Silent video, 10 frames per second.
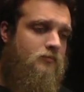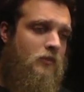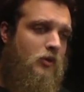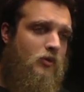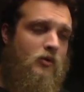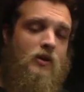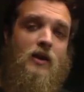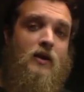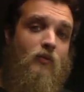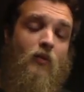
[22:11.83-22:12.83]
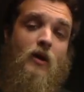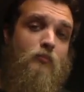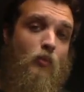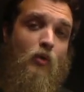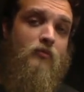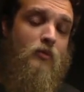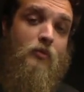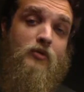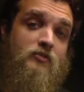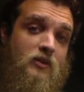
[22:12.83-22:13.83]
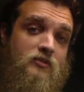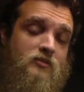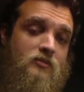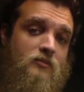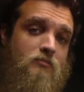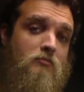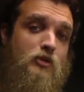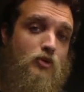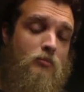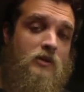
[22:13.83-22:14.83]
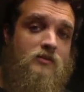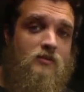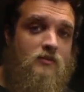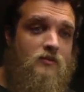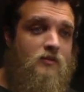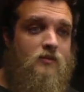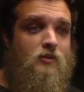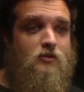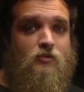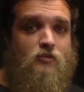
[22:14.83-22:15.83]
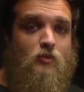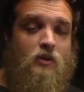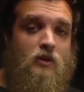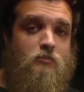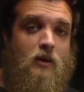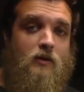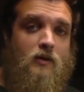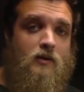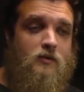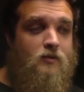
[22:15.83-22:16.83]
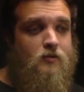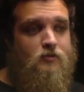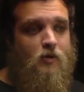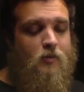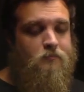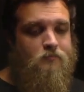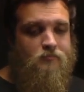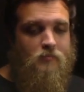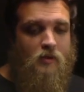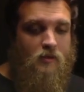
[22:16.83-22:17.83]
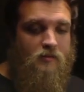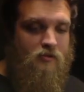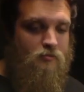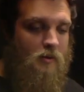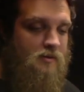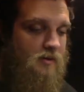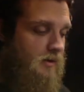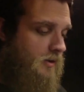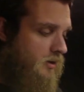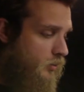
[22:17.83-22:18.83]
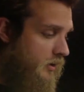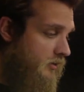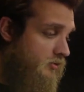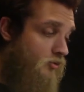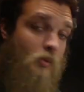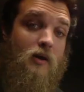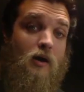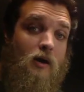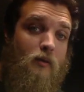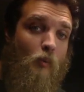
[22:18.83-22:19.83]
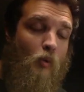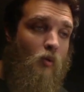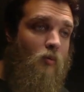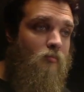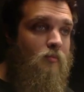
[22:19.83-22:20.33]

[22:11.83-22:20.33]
You're going to have a lot more of a precise measurement than just doing it by eye. So that's my take anyway. That's the way I roll.